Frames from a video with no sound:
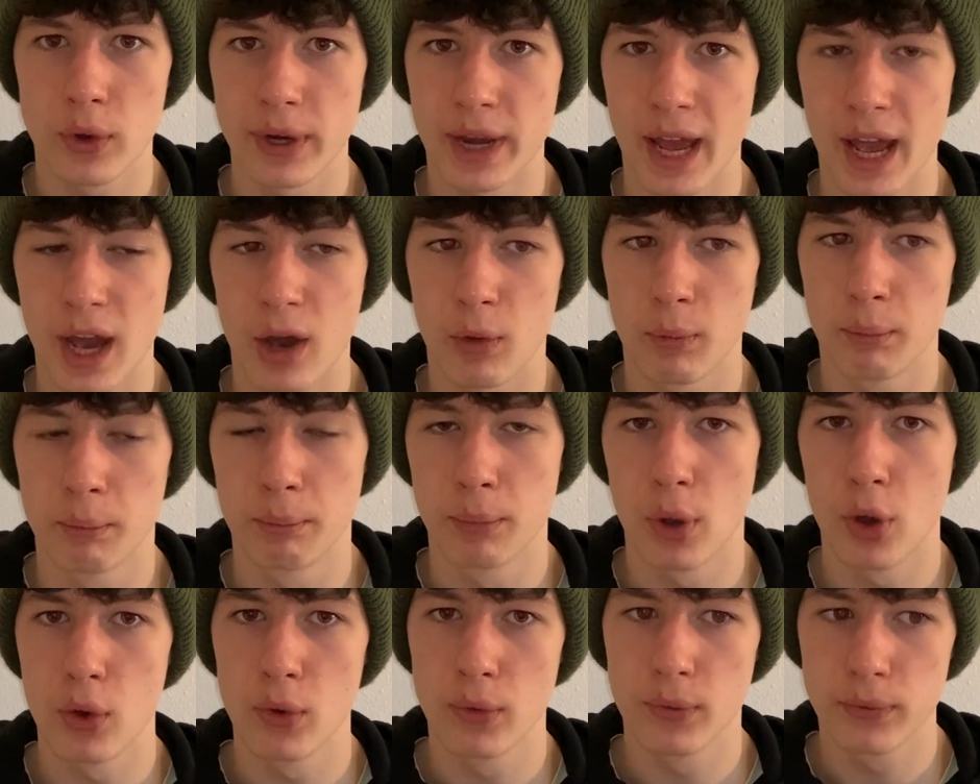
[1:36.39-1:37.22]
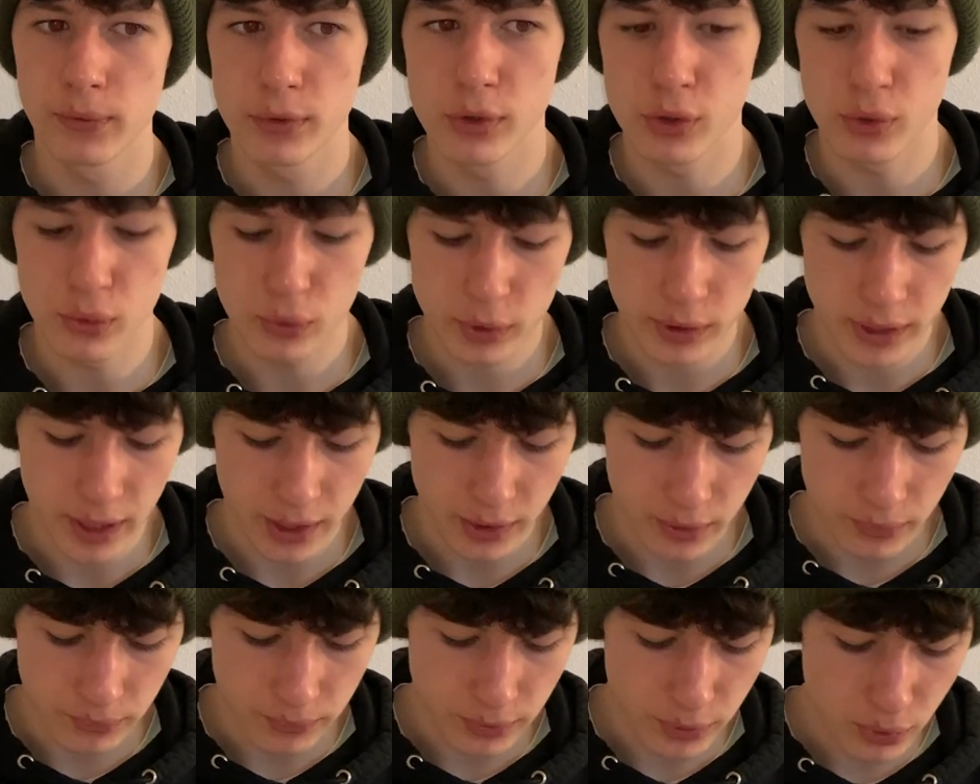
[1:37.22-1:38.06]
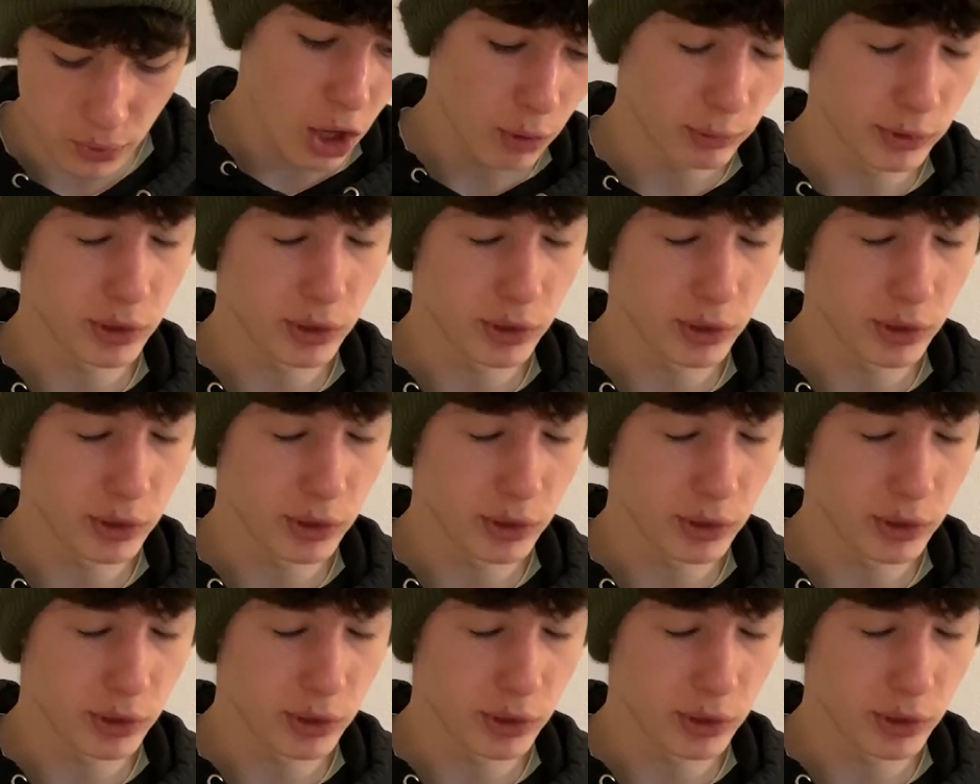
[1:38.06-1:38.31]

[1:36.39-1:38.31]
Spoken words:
and how both shoes kind of feel.